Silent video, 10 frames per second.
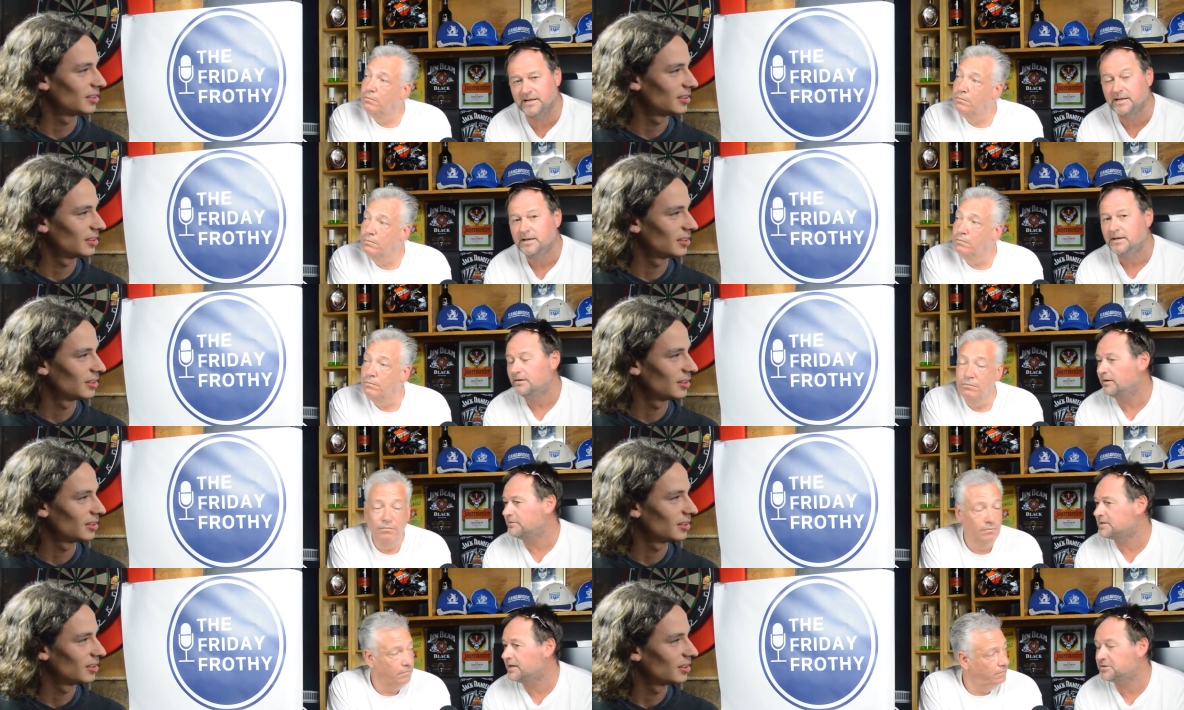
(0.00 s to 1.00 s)
Speaker 1: down.
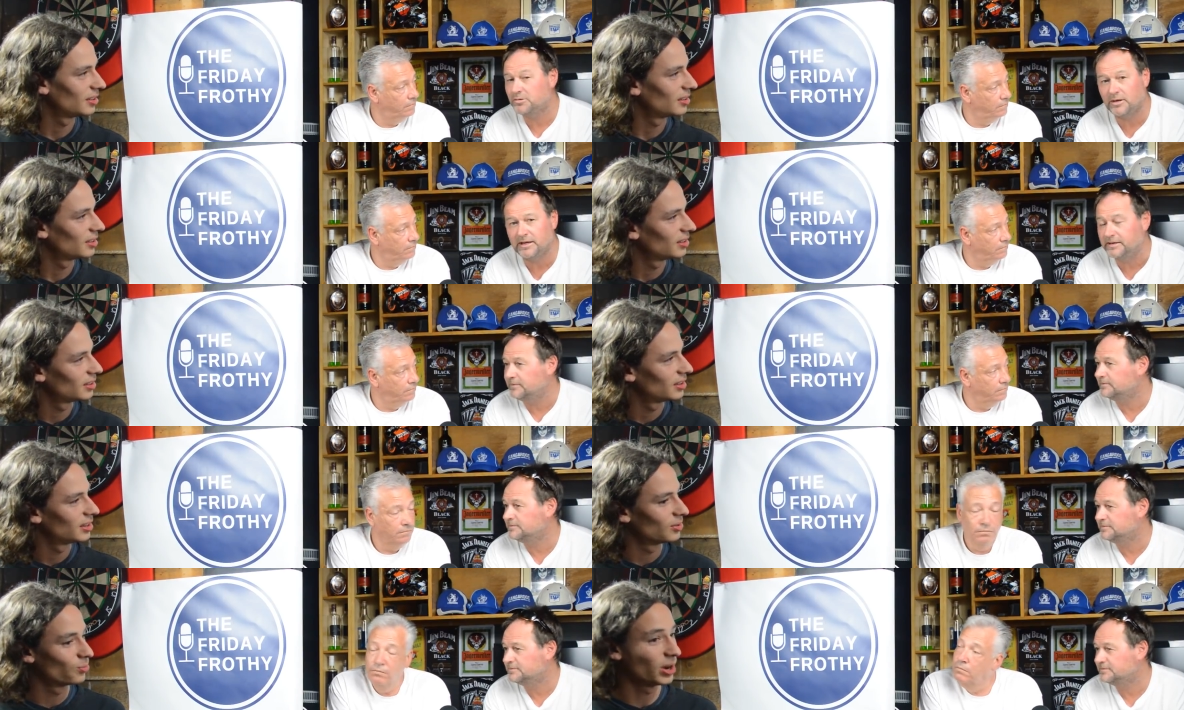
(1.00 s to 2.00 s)
Mm. How tall are you?
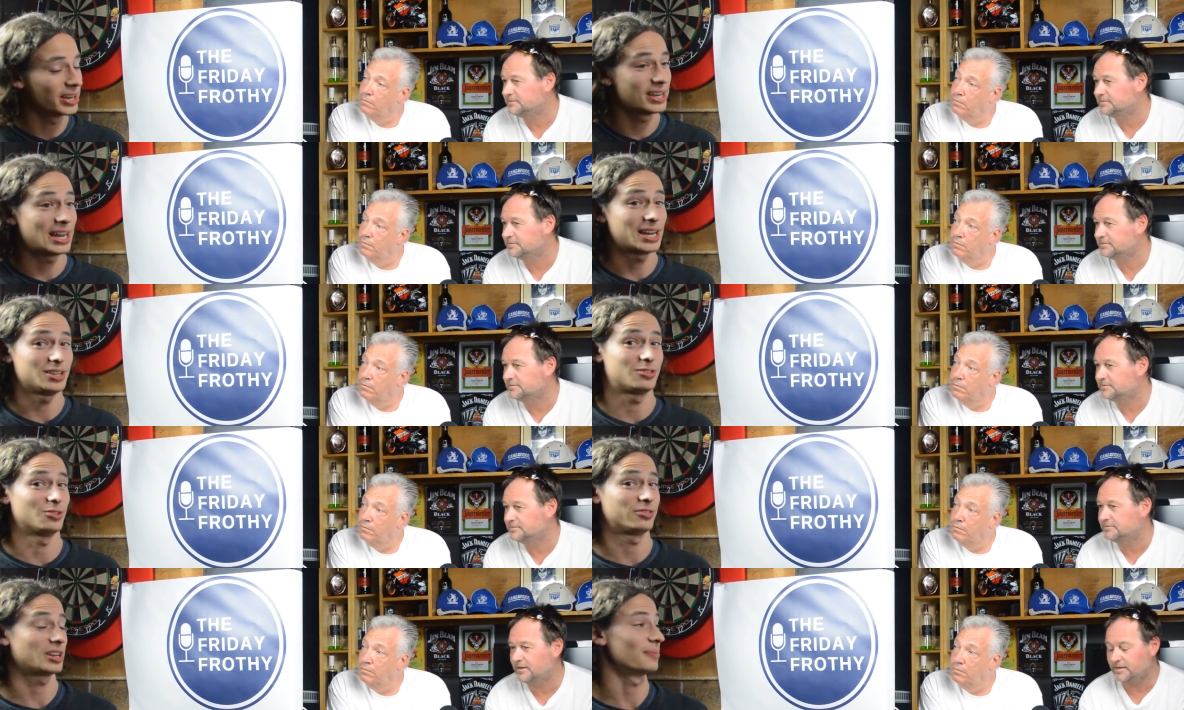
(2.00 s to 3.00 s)

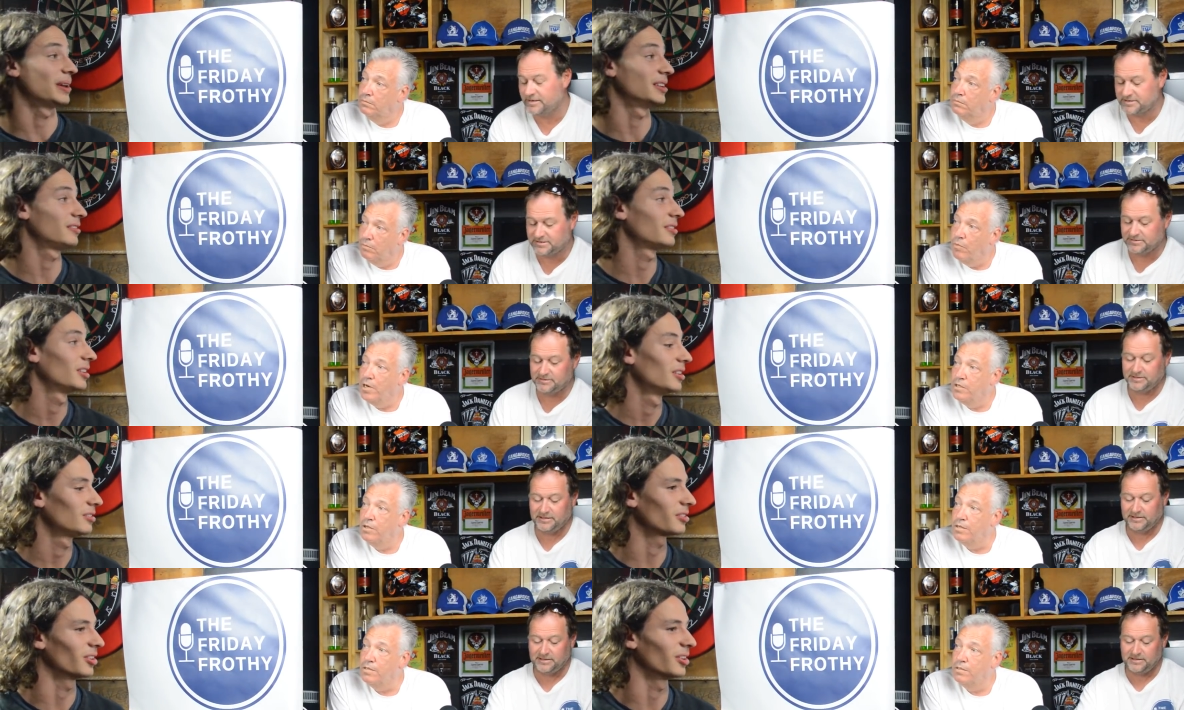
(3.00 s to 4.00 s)
Speaker 2: 182 centimeters. 182,
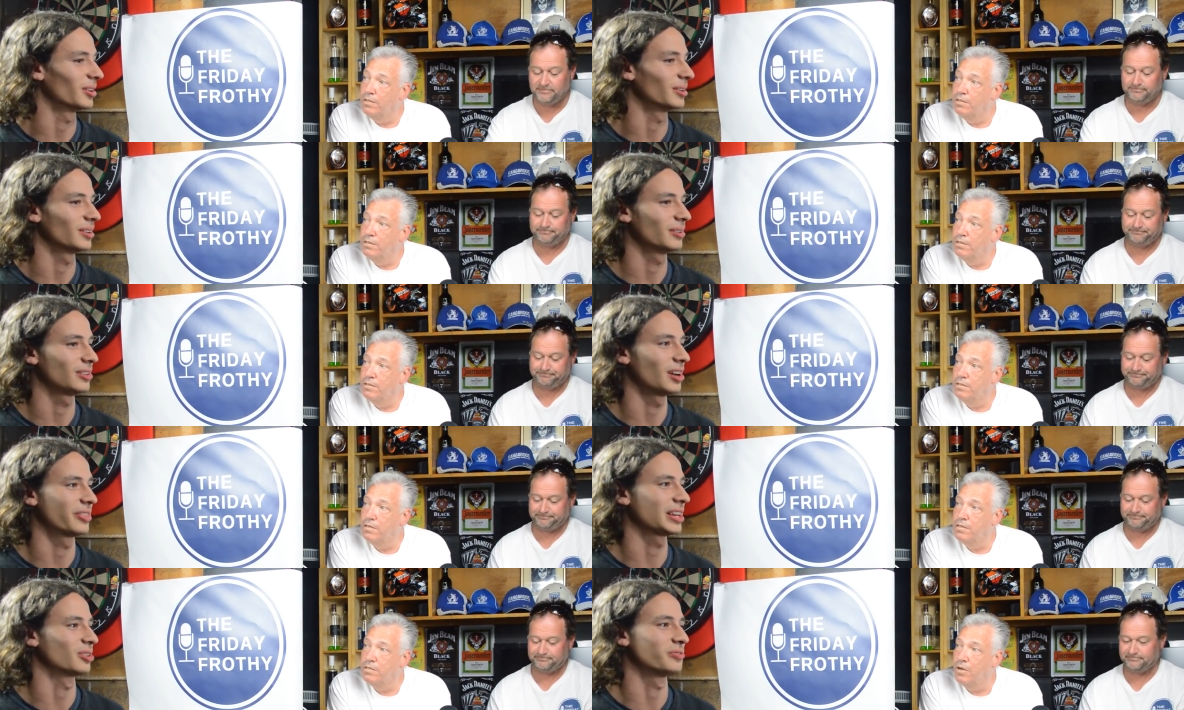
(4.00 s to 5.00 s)
there you so go.
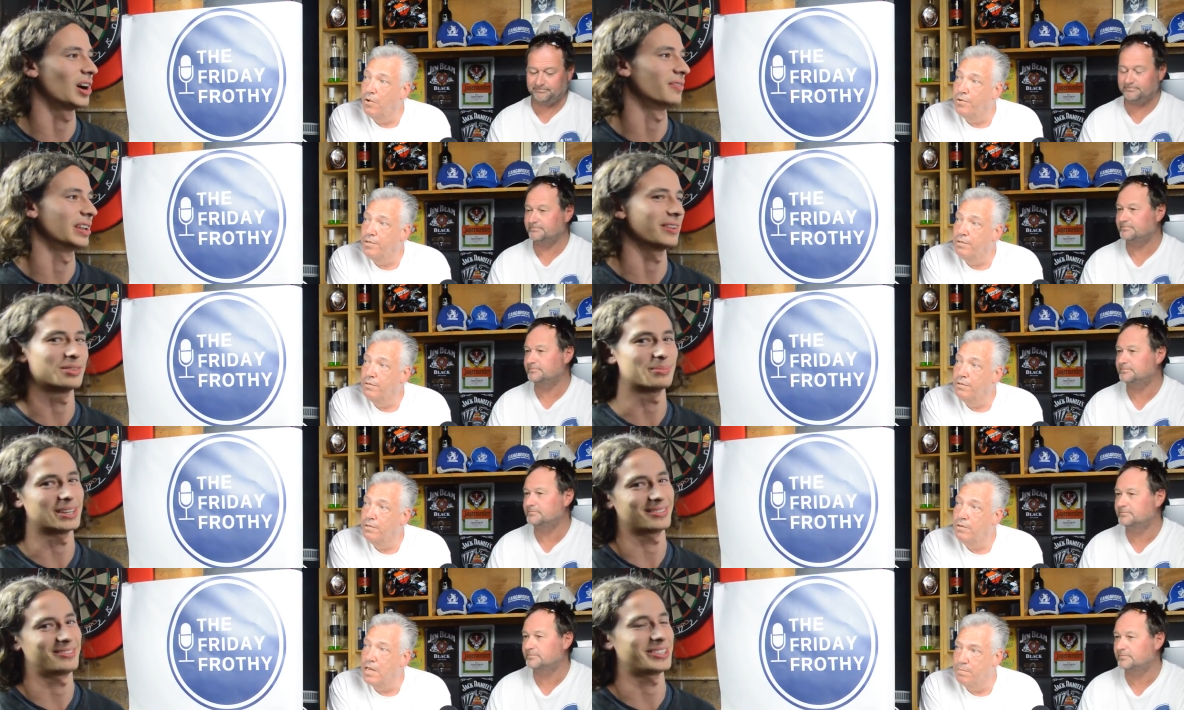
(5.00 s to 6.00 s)
I think it's 5'11,
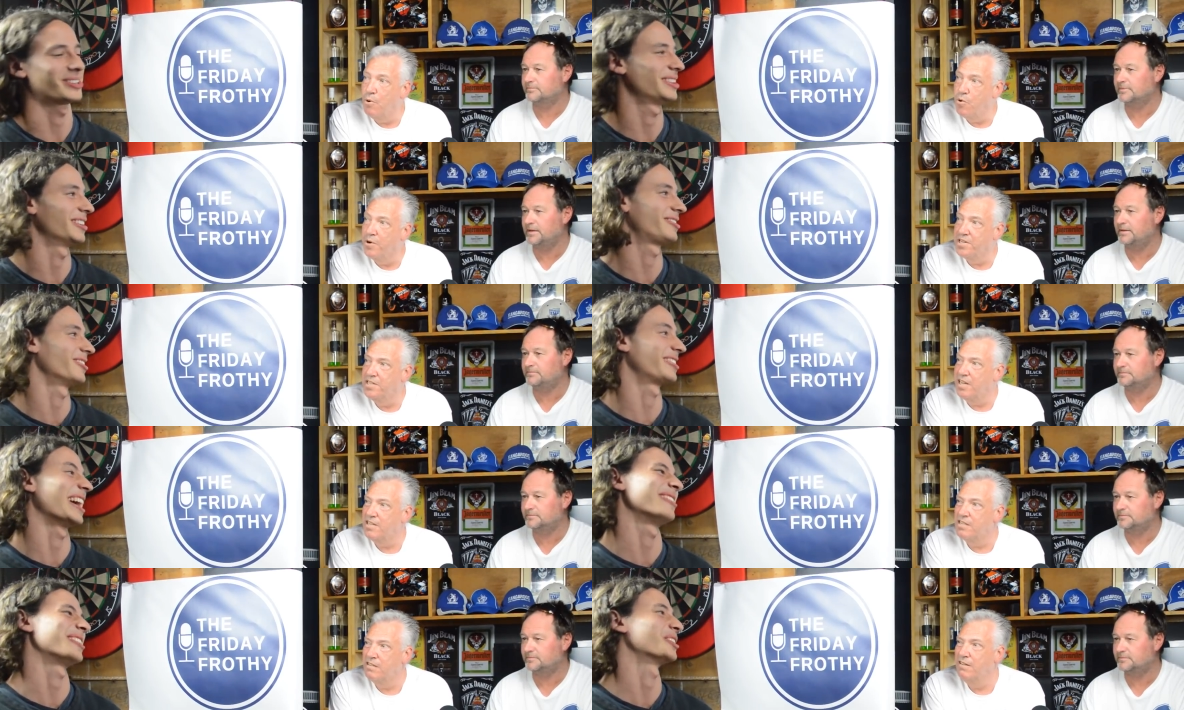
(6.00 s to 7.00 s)
but it's six, let's just
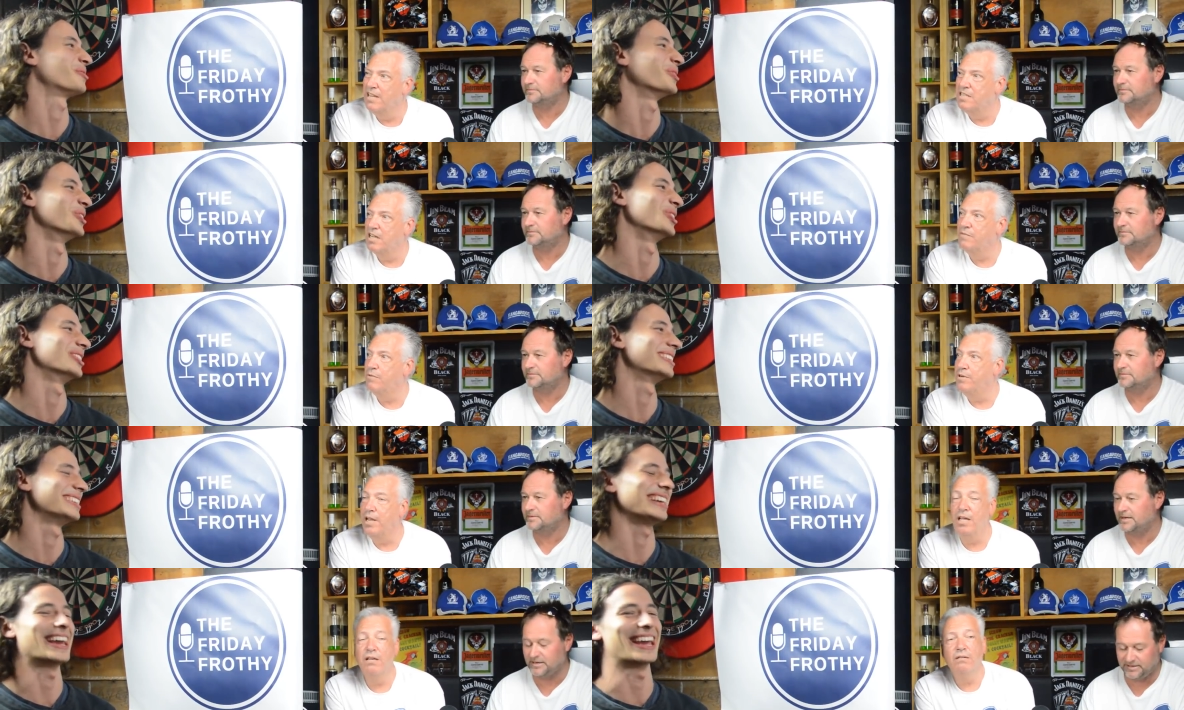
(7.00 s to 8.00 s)
say 6 foot. Six foot yeah. Yeah.